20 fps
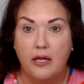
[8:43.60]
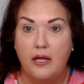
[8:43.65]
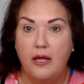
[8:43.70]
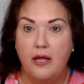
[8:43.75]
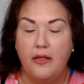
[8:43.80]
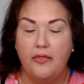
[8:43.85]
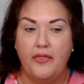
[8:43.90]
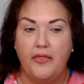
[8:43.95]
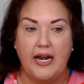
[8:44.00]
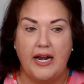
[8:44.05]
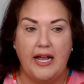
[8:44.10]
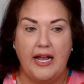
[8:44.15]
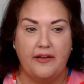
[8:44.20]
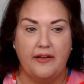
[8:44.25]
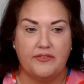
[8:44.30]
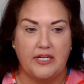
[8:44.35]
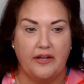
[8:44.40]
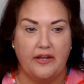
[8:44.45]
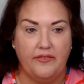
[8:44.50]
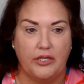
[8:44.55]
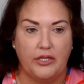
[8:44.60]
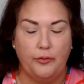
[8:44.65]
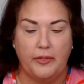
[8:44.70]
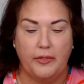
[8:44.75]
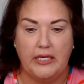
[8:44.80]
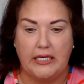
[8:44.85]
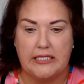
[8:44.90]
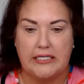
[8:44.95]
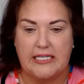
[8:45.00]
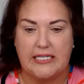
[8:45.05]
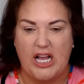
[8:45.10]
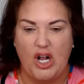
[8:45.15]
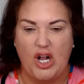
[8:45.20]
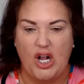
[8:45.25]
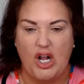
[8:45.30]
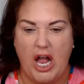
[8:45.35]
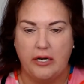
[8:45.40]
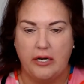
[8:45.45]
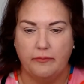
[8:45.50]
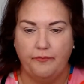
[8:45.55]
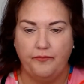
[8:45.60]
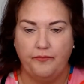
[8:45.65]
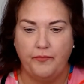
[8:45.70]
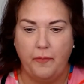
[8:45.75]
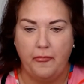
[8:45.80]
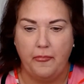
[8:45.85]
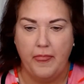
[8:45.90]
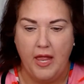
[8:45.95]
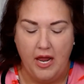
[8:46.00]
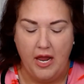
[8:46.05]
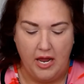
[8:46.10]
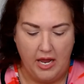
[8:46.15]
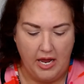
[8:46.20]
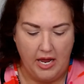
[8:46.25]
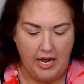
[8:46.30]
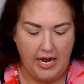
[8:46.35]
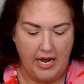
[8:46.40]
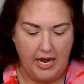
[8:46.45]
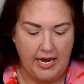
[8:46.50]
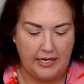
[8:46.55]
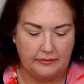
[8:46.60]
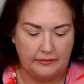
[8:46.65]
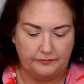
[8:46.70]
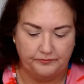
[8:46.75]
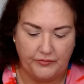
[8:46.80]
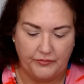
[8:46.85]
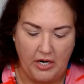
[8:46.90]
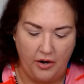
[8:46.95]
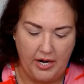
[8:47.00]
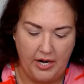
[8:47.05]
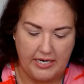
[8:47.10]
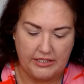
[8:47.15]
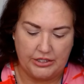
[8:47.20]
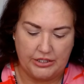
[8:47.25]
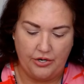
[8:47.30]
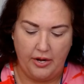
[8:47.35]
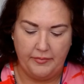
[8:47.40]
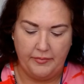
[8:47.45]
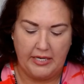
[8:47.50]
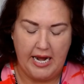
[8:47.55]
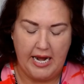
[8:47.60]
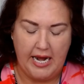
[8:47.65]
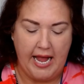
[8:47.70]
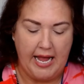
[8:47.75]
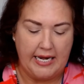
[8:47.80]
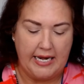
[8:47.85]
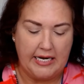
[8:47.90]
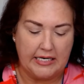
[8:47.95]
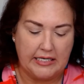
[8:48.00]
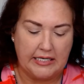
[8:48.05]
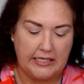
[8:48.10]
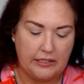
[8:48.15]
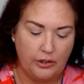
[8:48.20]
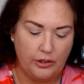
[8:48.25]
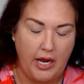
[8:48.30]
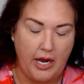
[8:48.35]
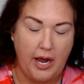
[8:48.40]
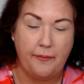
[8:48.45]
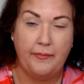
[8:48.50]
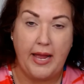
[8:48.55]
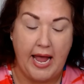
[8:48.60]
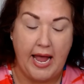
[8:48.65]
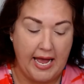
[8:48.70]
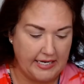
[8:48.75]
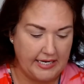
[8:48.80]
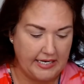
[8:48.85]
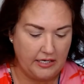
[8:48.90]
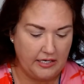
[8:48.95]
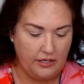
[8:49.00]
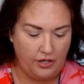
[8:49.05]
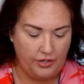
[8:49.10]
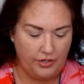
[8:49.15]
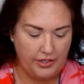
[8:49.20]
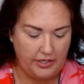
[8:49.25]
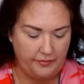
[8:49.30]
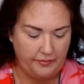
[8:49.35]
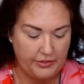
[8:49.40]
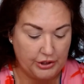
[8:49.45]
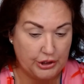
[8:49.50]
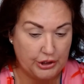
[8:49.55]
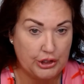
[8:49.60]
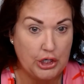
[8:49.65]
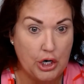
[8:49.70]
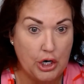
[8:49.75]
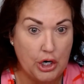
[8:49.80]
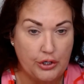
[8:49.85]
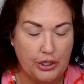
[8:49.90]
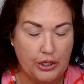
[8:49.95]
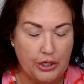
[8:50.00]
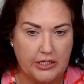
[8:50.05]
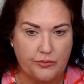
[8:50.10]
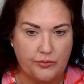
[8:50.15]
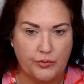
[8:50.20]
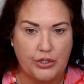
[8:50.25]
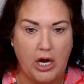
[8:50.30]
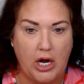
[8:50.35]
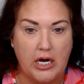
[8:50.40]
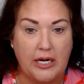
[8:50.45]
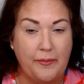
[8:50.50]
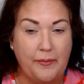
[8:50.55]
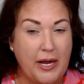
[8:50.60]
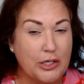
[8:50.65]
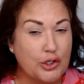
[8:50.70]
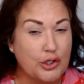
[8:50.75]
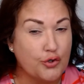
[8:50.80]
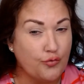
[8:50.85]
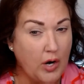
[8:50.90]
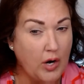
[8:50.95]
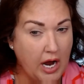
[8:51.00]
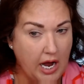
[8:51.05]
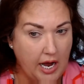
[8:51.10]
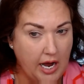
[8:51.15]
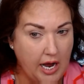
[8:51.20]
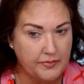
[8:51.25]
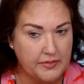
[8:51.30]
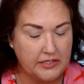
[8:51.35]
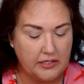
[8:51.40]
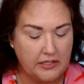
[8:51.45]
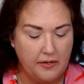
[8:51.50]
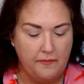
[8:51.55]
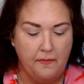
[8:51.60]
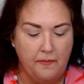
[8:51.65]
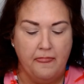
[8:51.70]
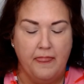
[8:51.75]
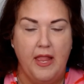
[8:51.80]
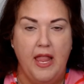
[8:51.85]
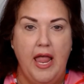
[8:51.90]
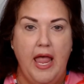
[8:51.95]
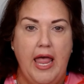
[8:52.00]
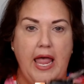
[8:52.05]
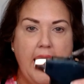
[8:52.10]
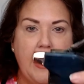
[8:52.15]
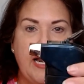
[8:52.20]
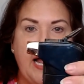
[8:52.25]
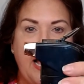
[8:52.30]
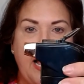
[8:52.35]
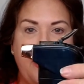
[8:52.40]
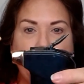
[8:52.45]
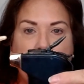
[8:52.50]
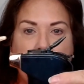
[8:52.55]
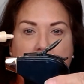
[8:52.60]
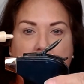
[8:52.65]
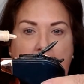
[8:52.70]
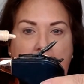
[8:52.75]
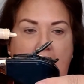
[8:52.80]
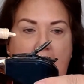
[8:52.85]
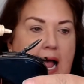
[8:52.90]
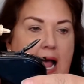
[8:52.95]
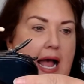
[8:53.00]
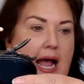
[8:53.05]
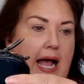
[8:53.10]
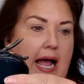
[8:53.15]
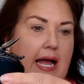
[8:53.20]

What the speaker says: that I have to have a little bit of concealer on. All right. So I'm going to add I'm going to show you because we're talking about drops and I'm going to add